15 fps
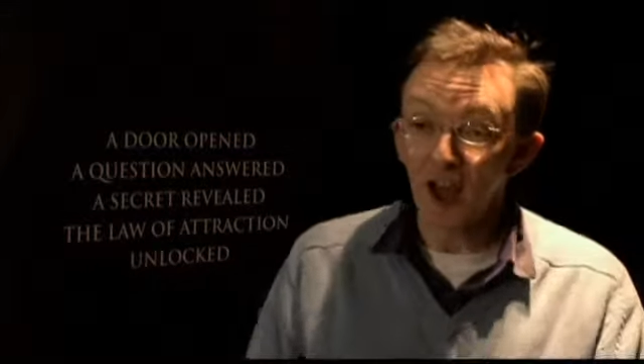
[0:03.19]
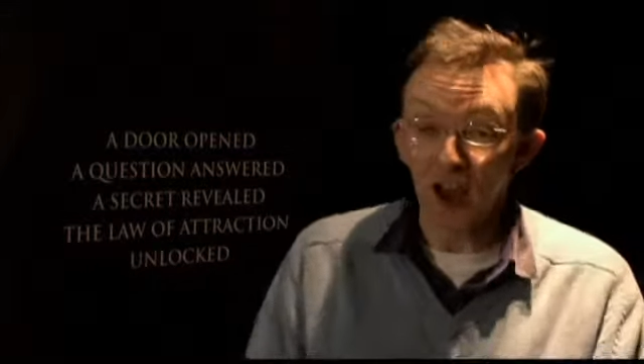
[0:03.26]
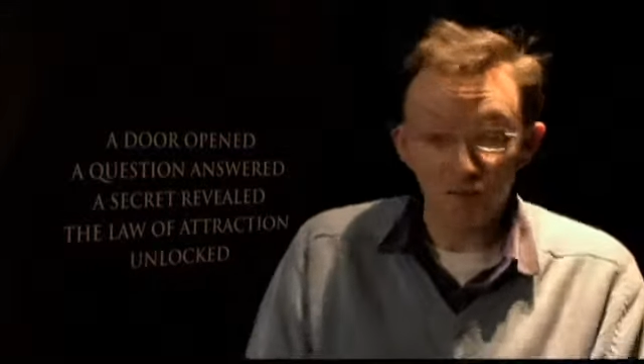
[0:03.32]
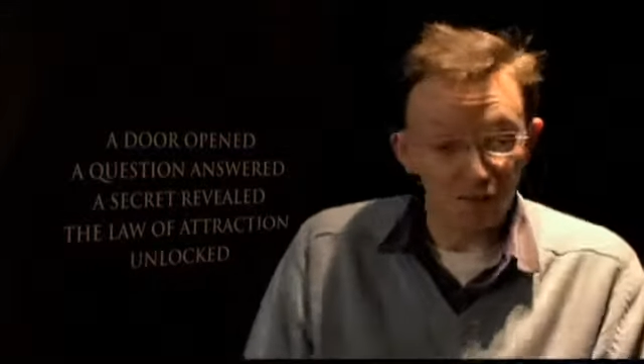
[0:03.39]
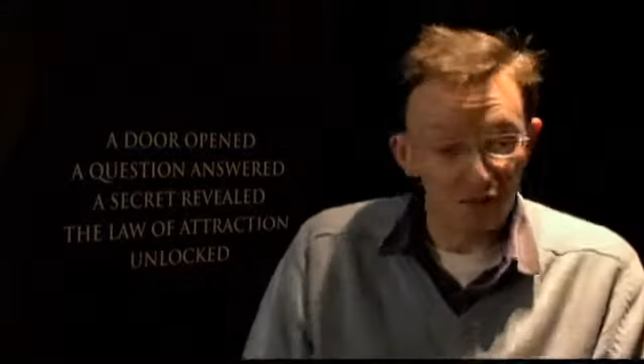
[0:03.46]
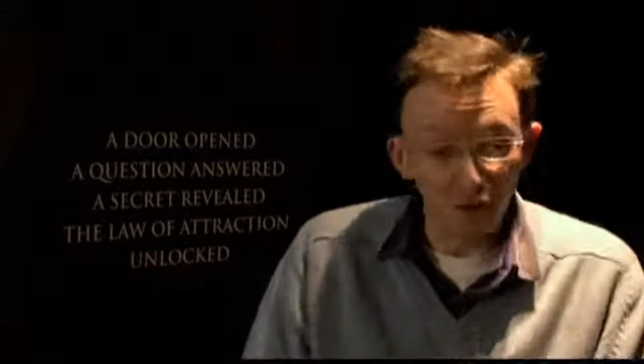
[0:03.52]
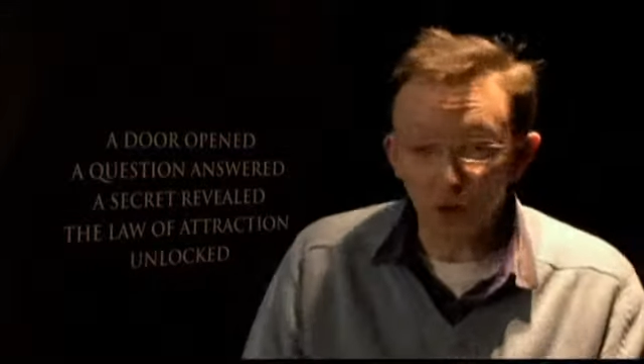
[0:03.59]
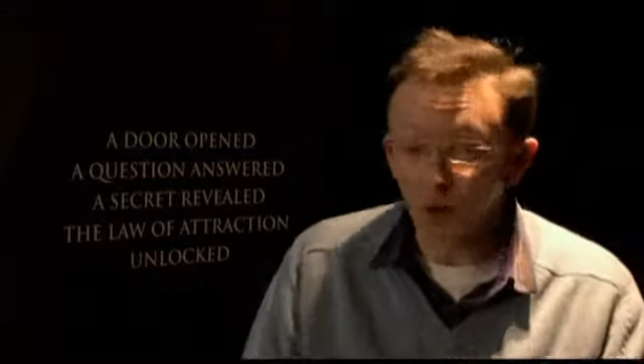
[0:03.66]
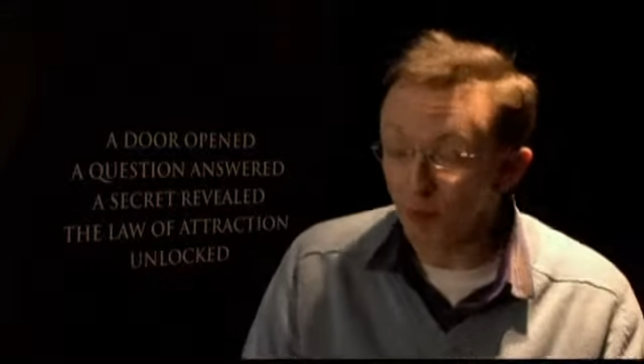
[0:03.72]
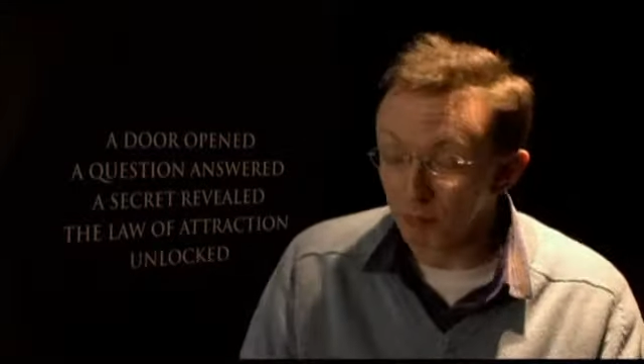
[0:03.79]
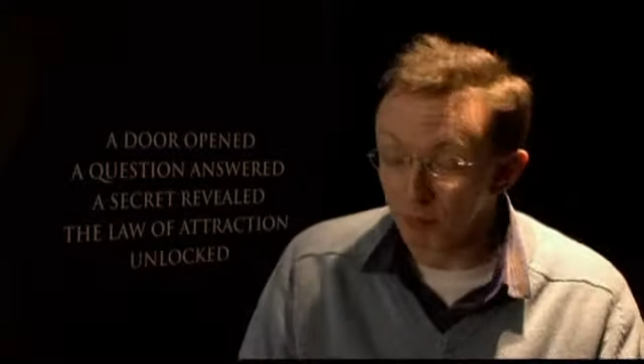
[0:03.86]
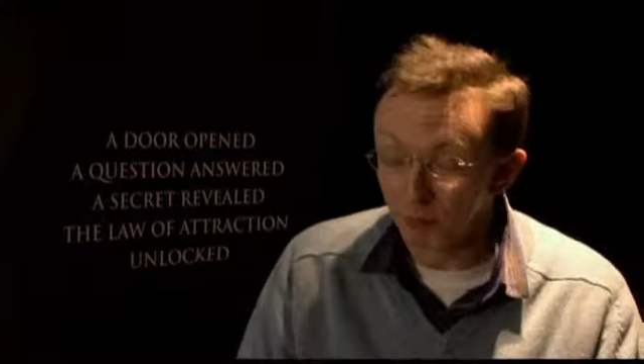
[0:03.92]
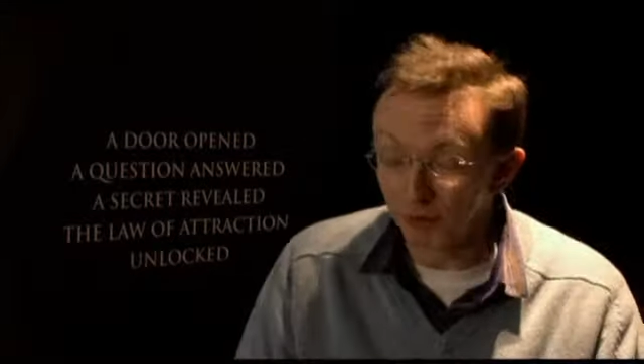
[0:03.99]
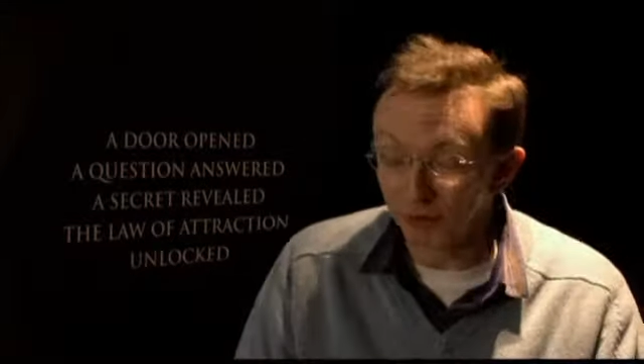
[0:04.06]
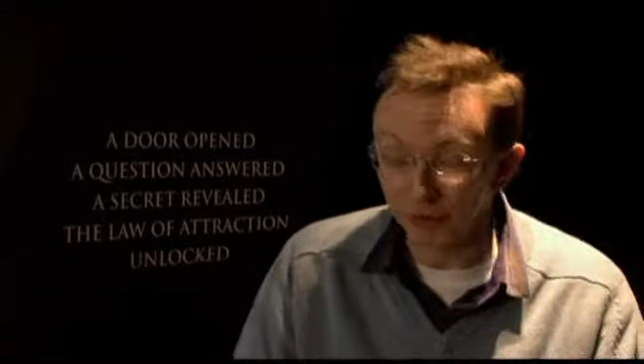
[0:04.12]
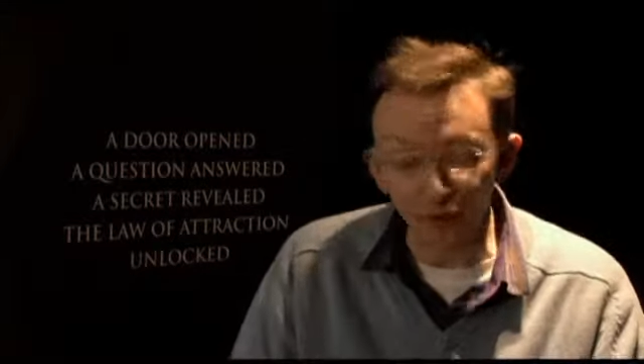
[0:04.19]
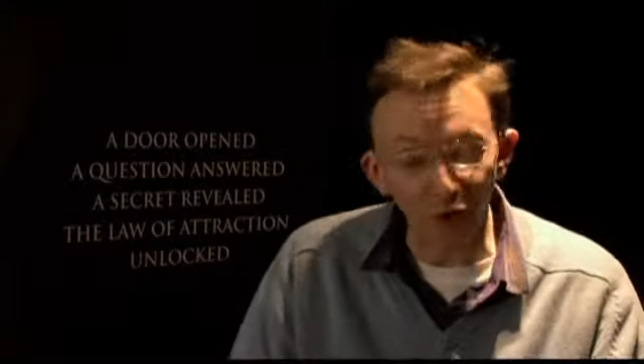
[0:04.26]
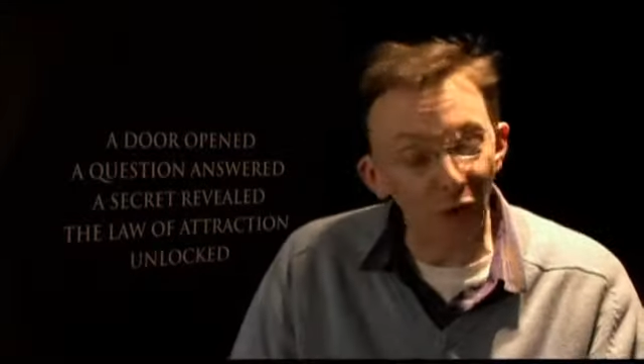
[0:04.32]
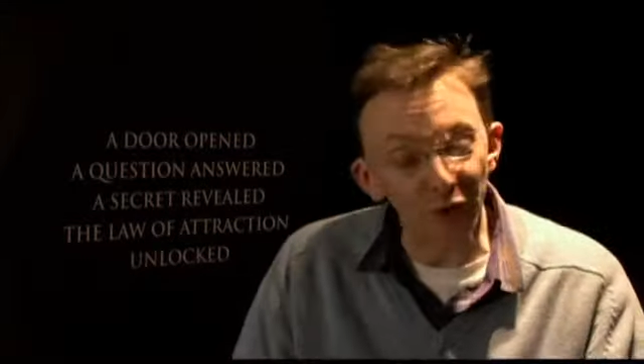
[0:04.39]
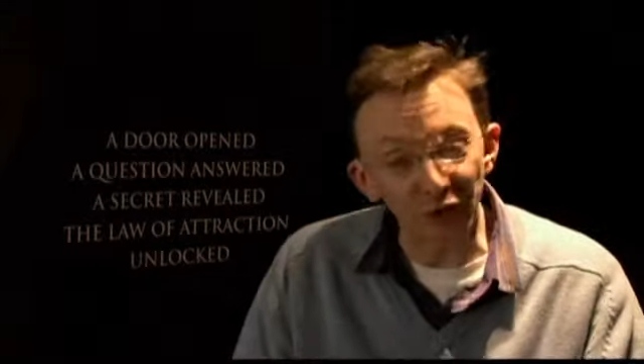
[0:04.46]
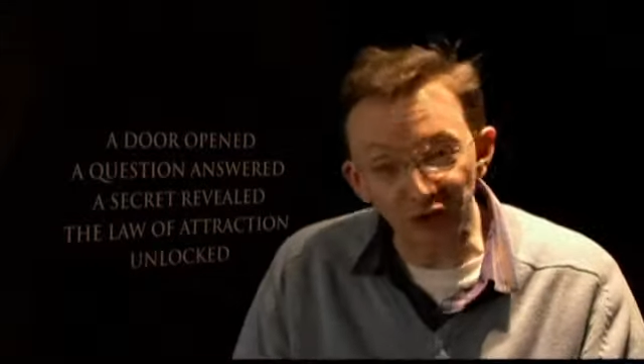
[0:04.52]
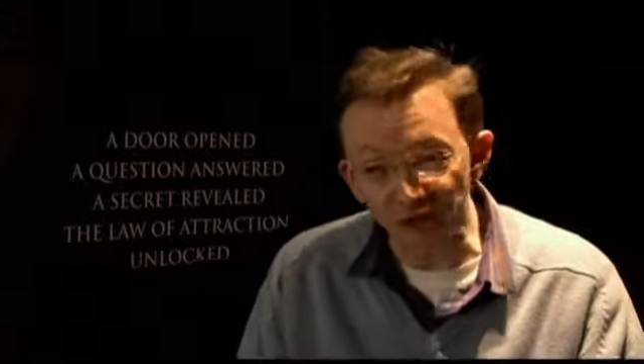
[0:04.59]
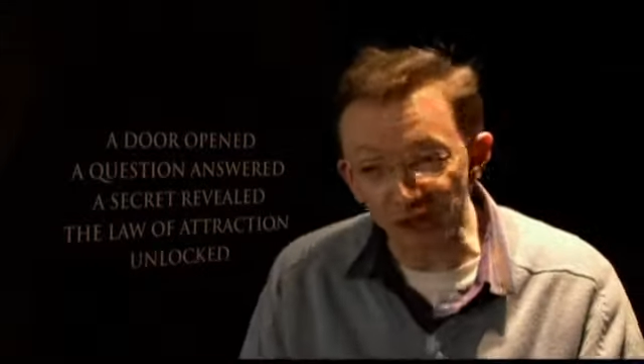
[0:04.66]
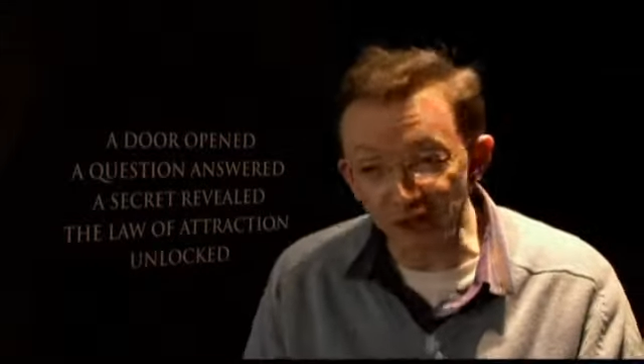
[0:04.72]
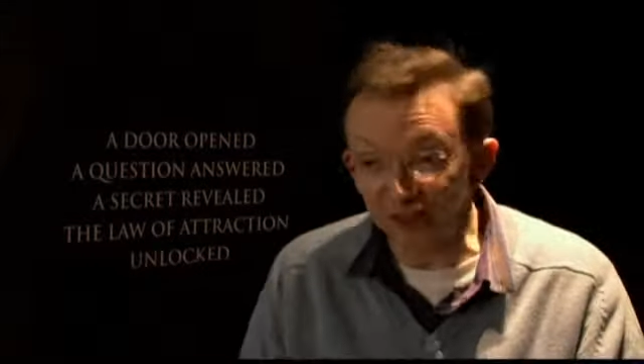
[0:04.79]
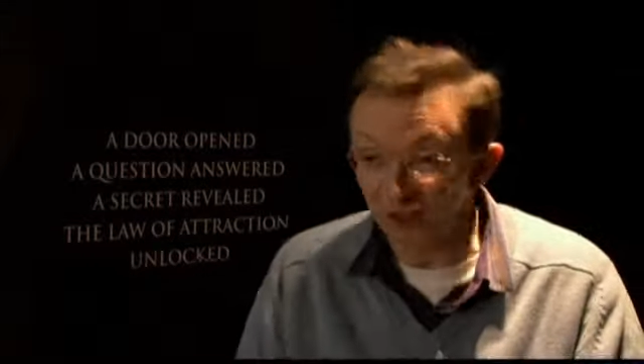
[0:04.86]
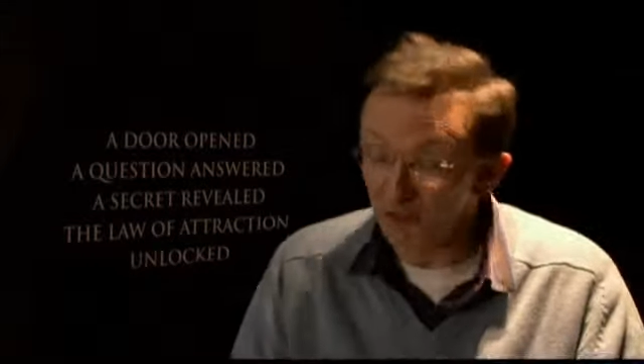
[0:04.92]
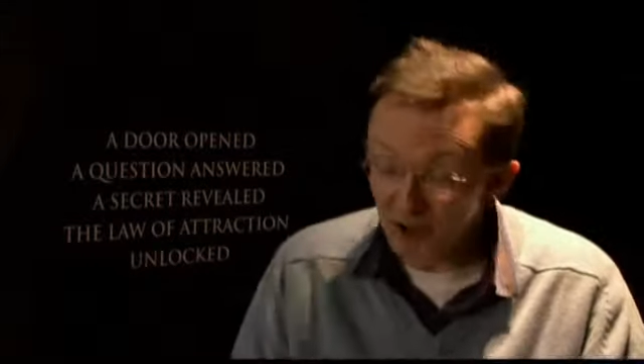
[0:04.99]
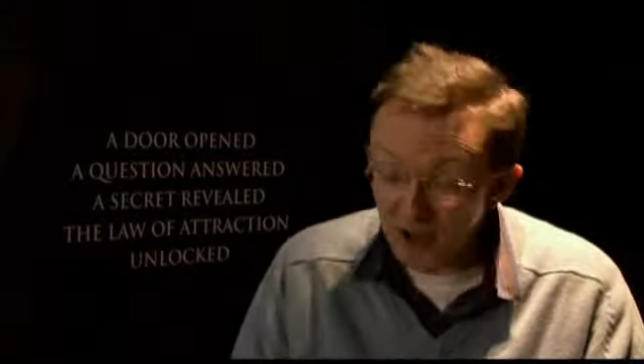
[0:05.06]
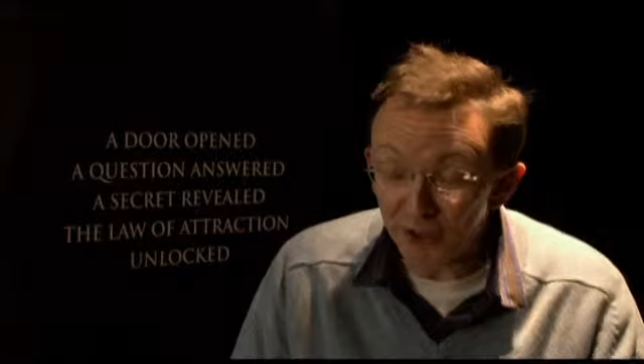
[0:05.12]
I've done all the books. I've done all the
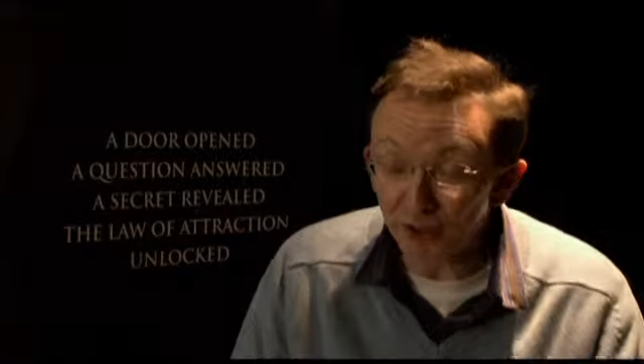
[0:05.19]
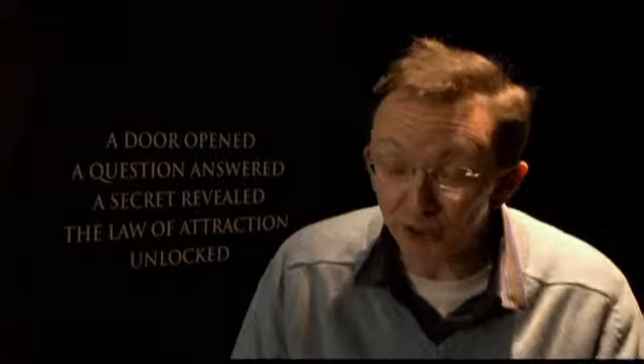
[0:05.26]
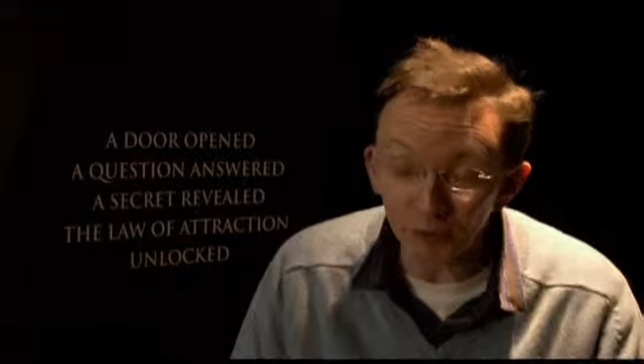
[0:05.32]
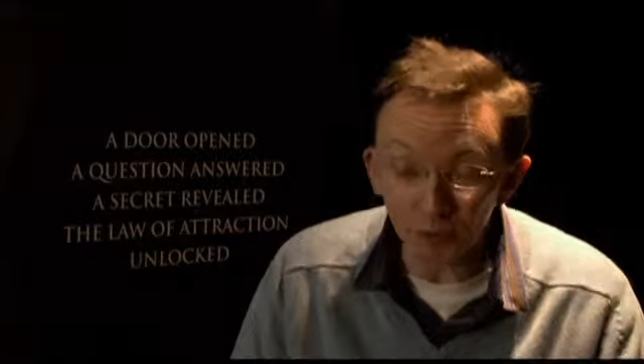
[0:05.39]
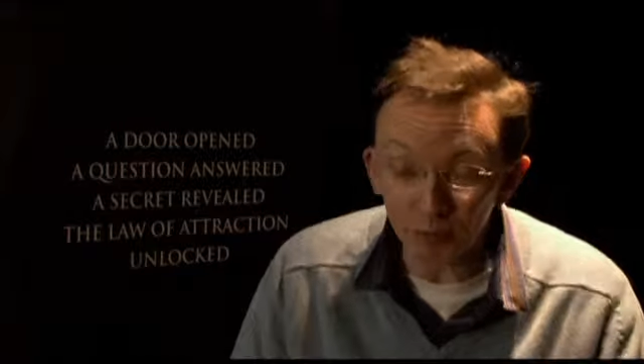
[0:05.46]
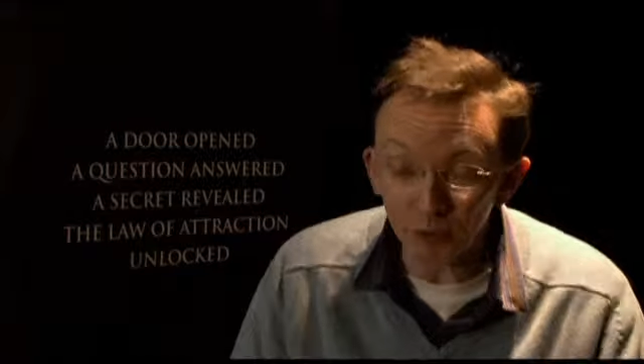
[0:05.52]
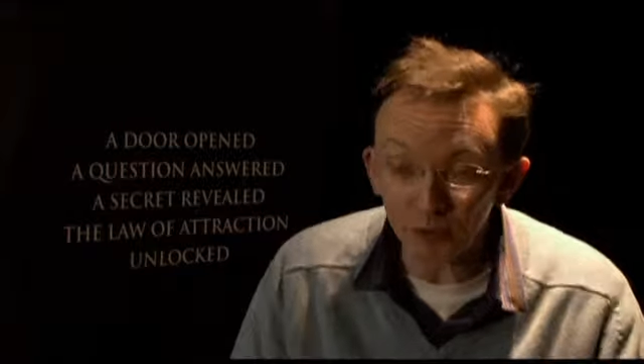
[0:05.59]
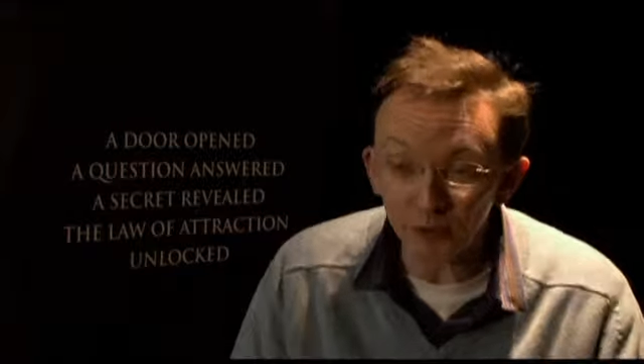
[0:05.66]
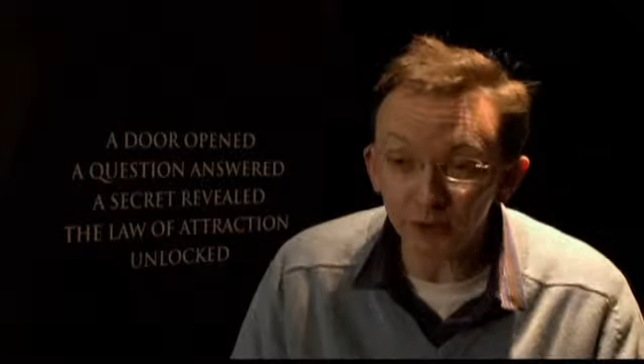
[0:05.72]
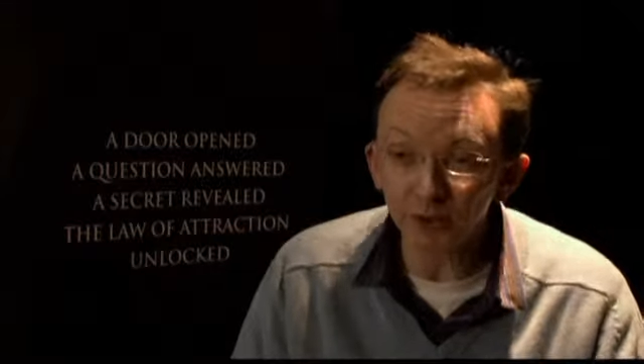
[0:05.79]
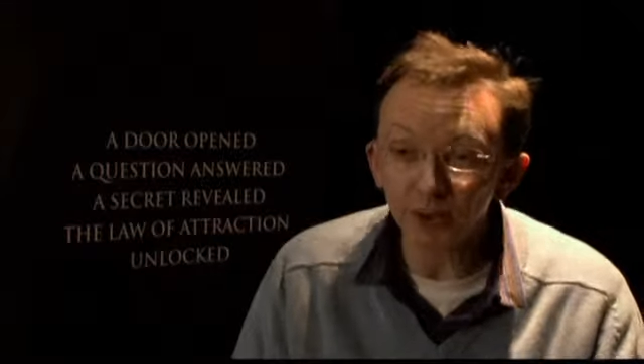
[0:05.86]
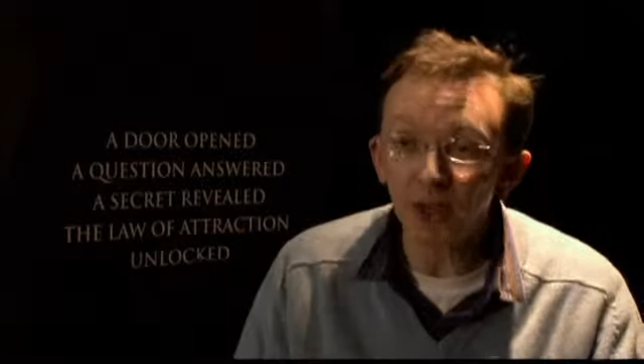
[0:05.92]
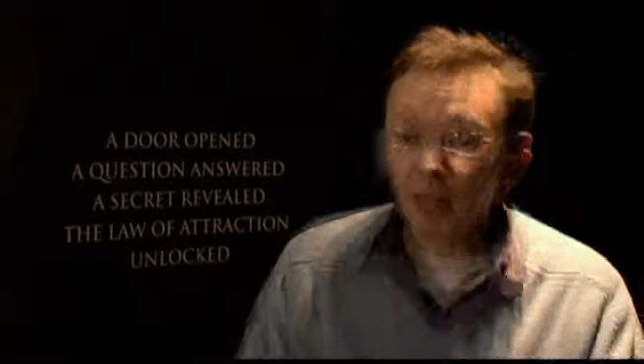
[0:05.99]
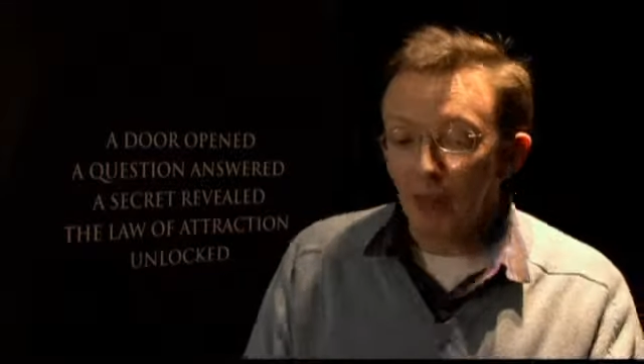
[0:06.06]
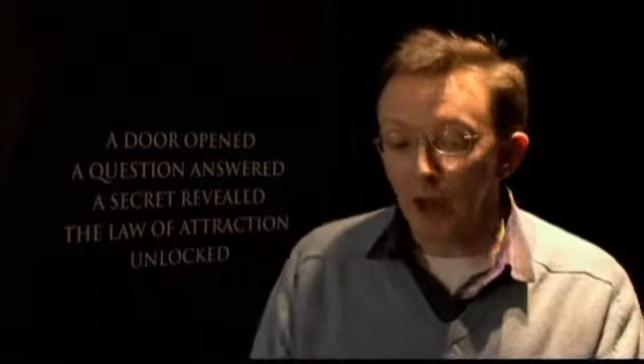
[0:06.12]
CDs. I've written some books.